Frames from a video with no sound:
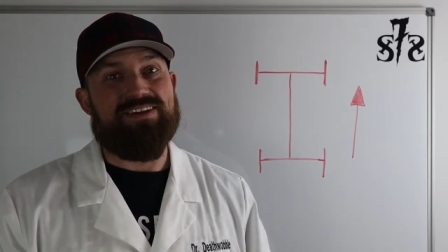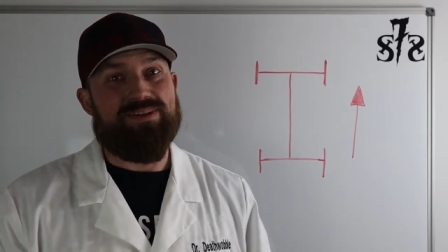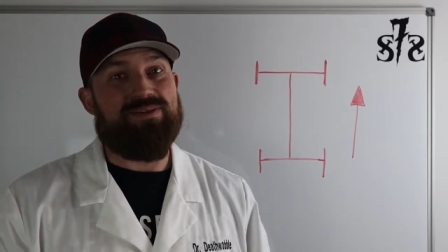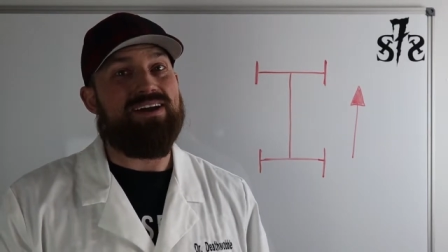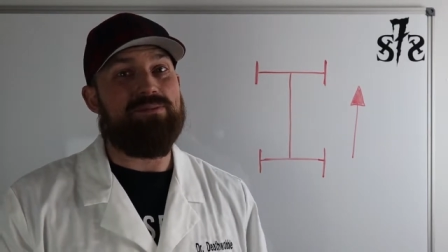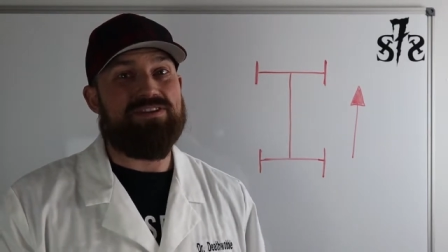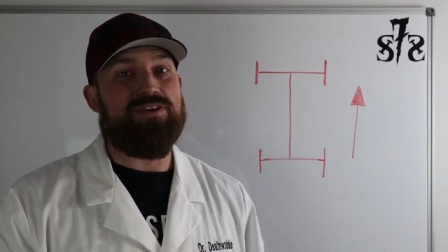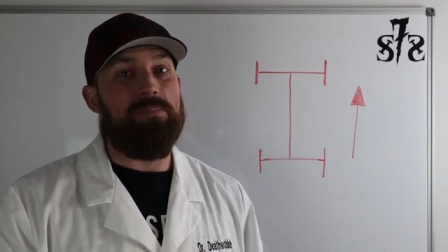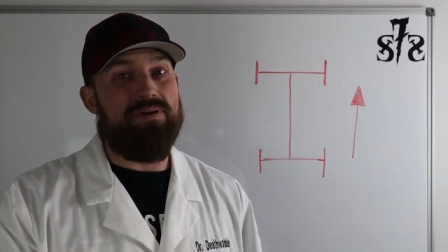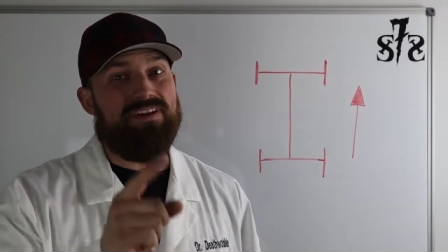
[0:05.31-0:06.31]
you got a bunch
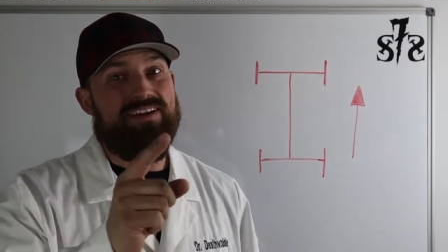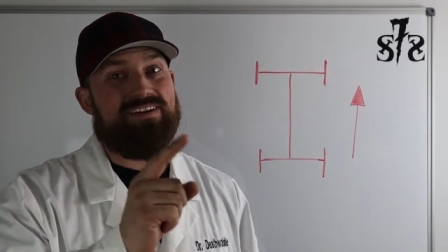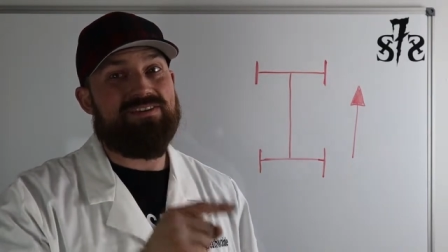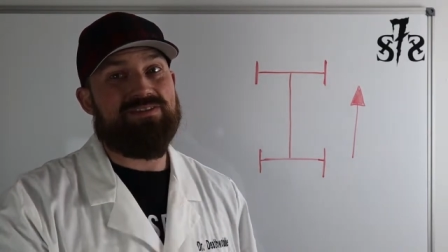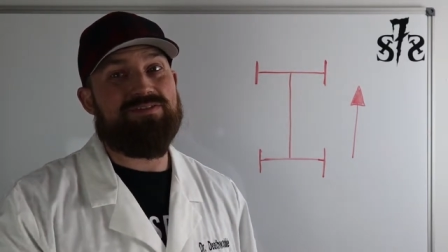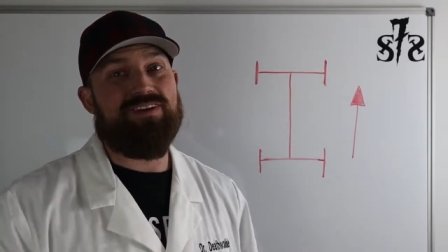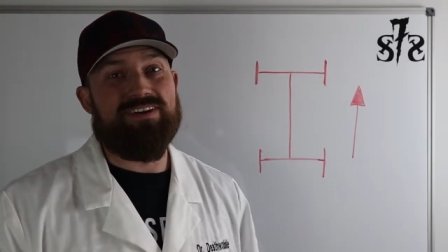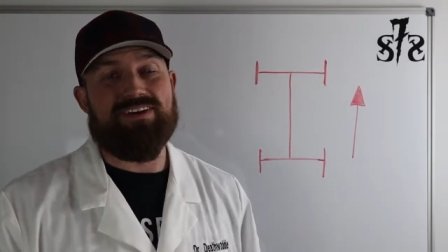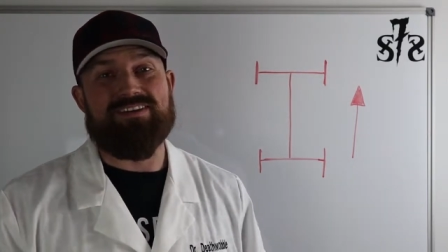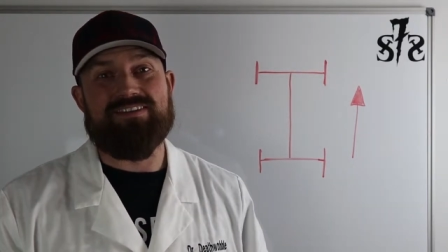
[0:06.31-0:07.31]
of play in your front
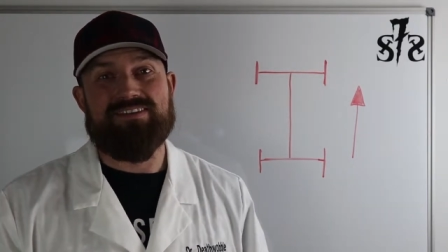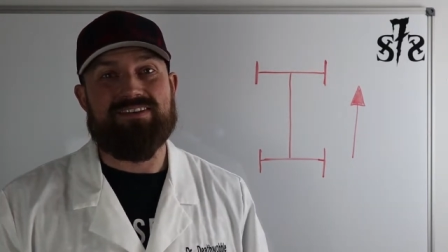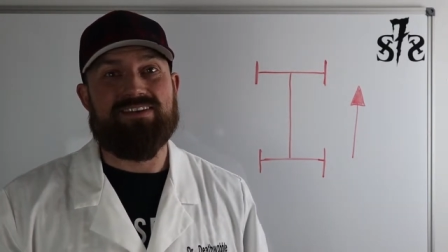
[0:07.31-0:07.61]
end.